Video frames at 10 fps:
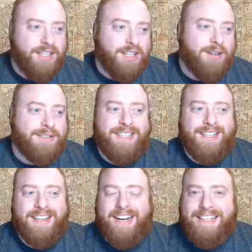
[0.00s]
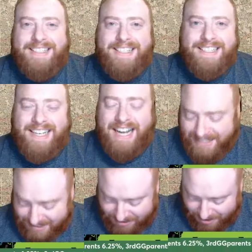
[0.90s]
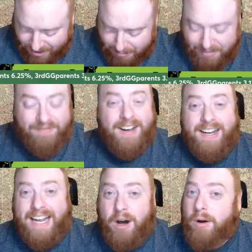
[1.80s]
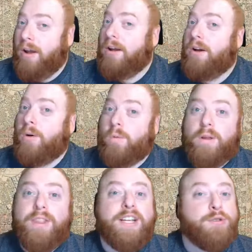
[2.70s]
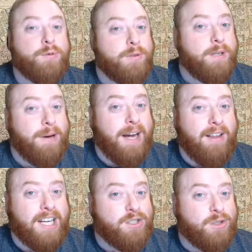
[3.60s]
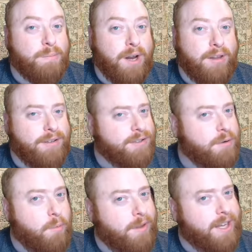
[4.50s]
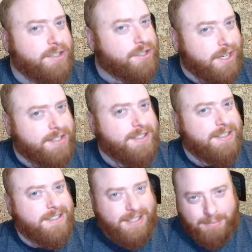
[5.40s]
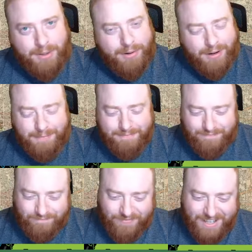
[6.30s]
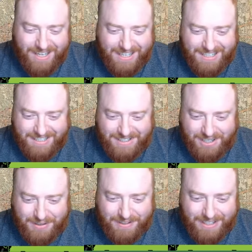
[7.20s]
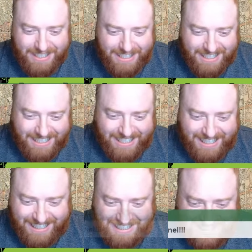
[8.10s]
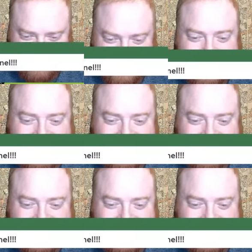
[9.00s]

go see that I did a DNA test on them and find out were they truly biological brothers or were they just similar? So yeah, needs